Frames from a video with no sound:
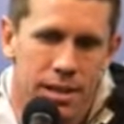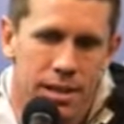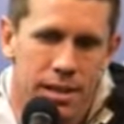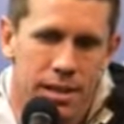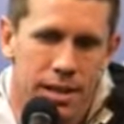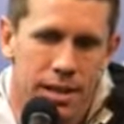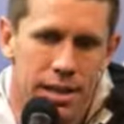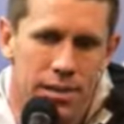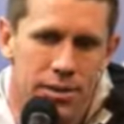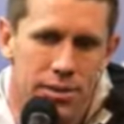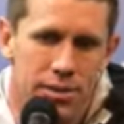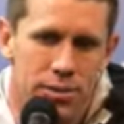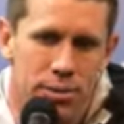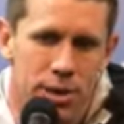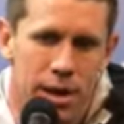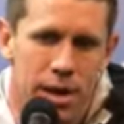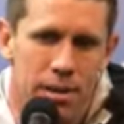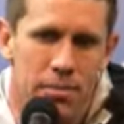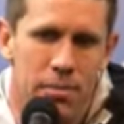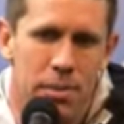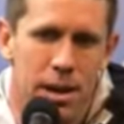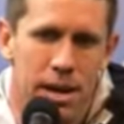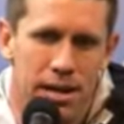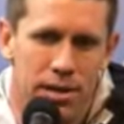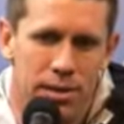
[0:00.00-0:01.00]
And
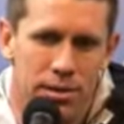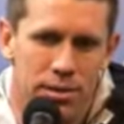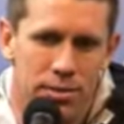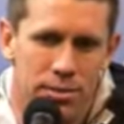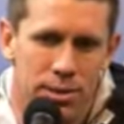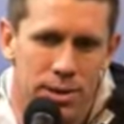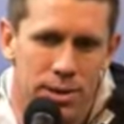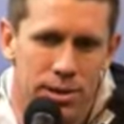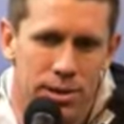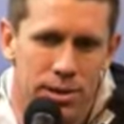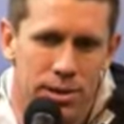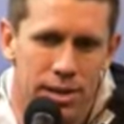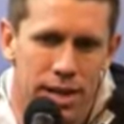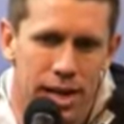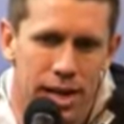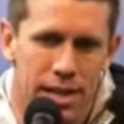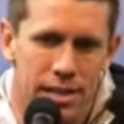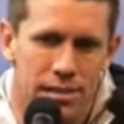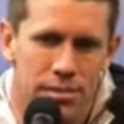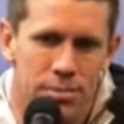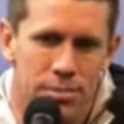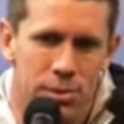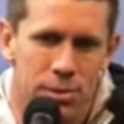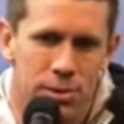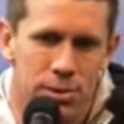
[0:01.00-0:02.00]
throughout my career
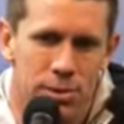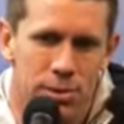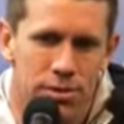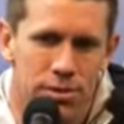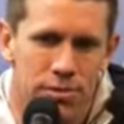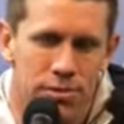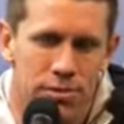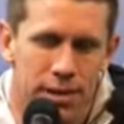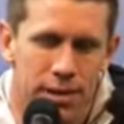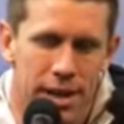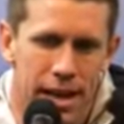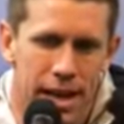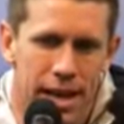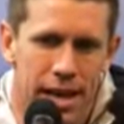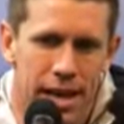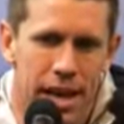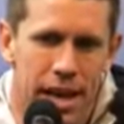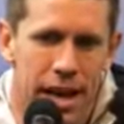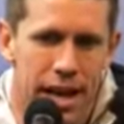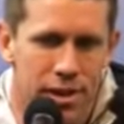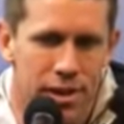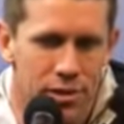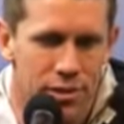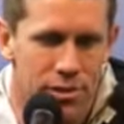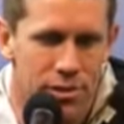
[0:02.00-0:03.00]
as both a fan
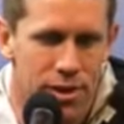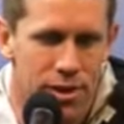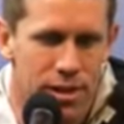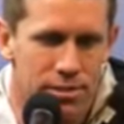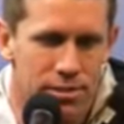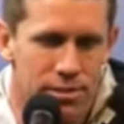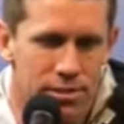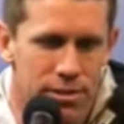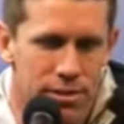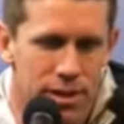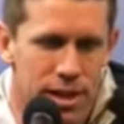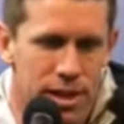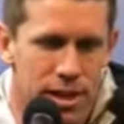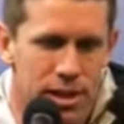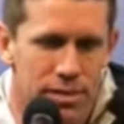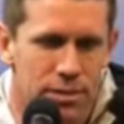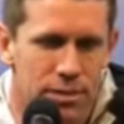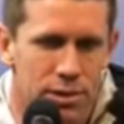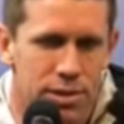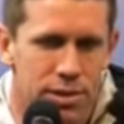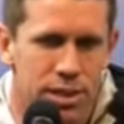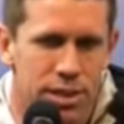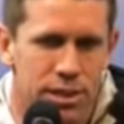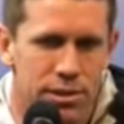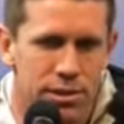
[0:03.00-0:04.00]
and a driver, I've
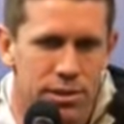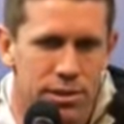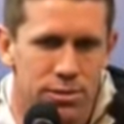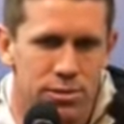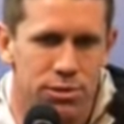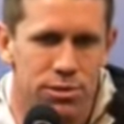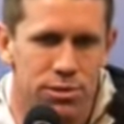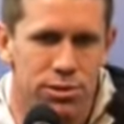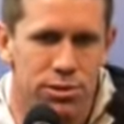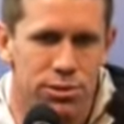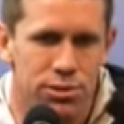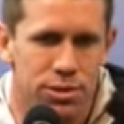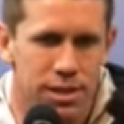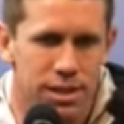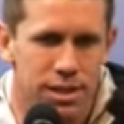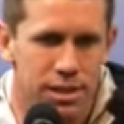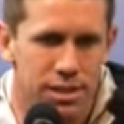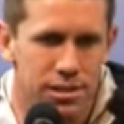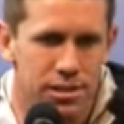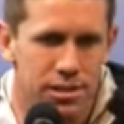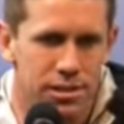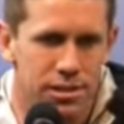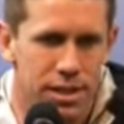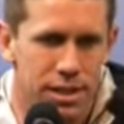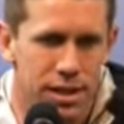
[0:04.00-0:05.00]
looked at those two
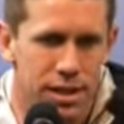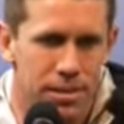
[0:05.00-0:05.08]
things.